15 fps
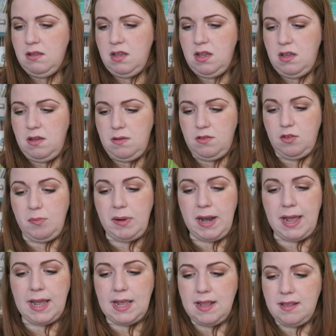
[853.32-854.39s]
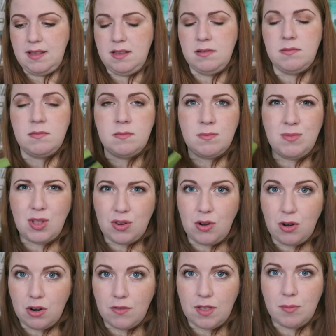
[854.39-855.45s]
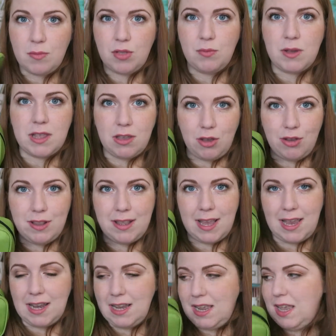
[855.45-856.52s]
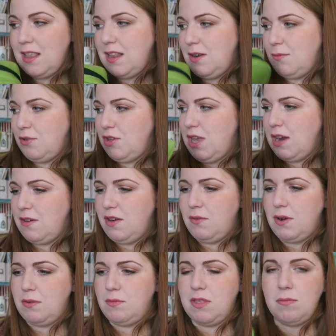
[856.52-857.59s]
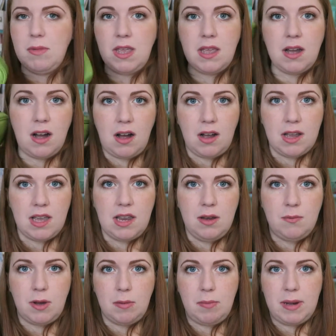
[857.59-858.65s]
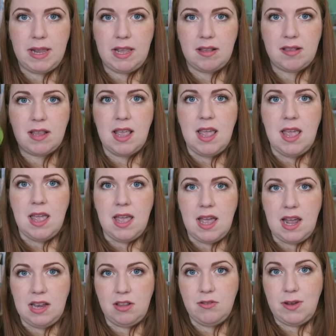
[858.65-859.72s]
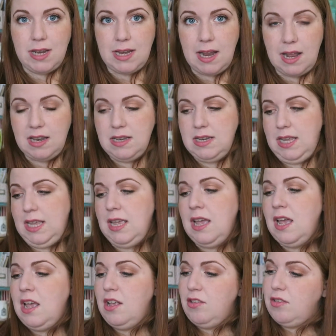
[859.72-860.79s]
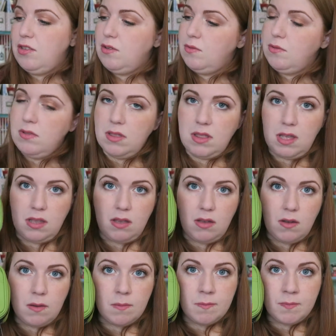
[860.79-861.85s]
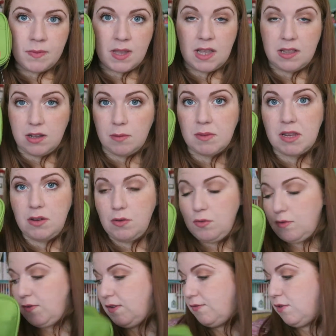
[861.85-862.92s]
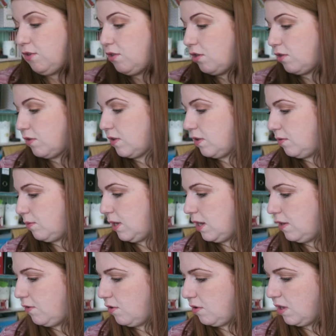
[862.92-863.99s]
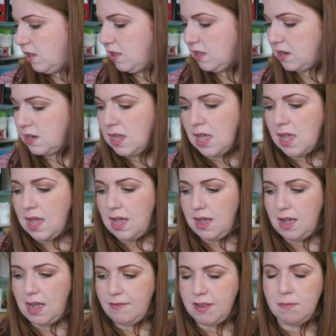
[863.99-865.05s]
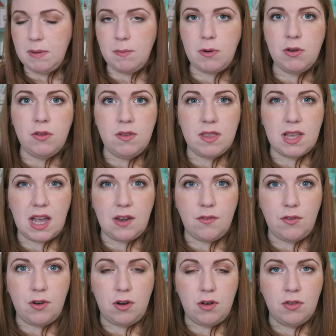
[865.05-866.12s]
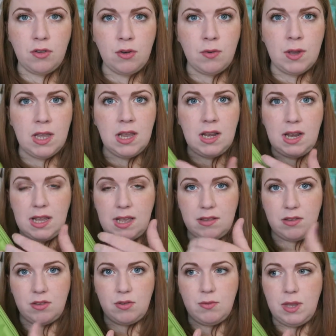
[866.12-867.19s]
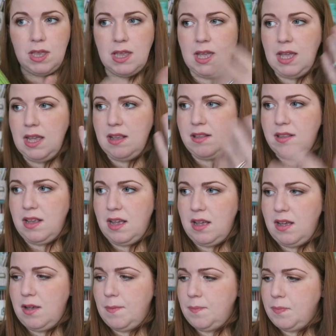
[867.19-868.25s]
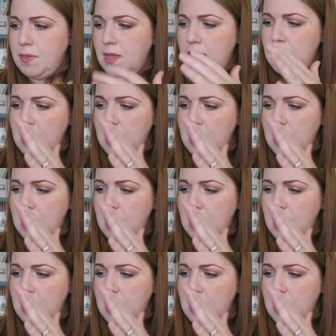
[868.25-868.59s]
supplies, not all of them, but the one I use daily that I want to carry around with me, are in one place, and it's quite handy. So there you go. It comes in loads of different colors as well, if you're looking at that. I've seen people use that for sewing, like as a sewing case. I'm